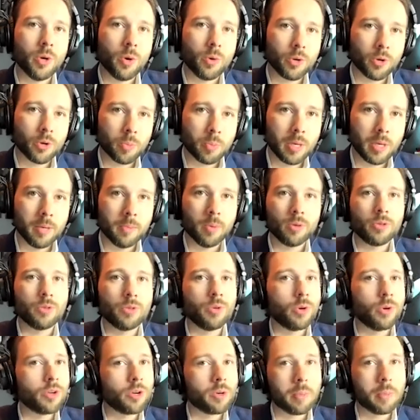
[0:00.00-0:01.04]
your people, you
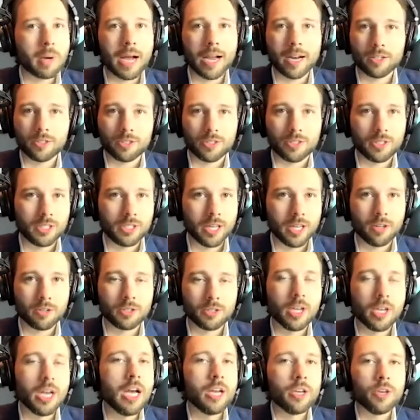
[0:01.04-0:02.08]
know your buyers and
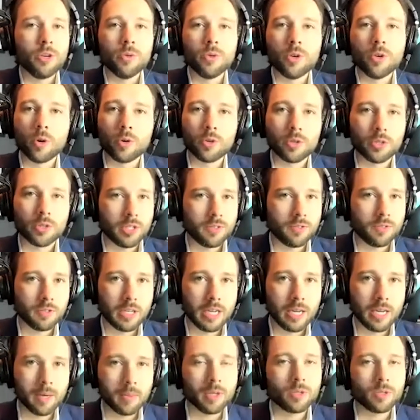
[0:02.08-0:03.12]
sellers, you know your different
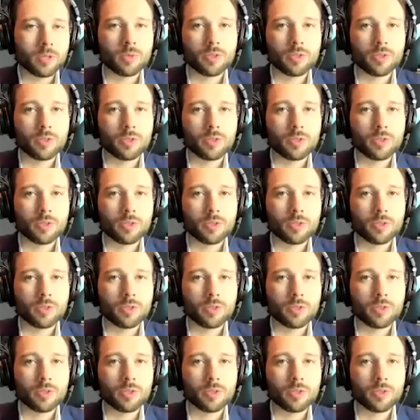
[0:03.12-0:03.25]
neighborhoods.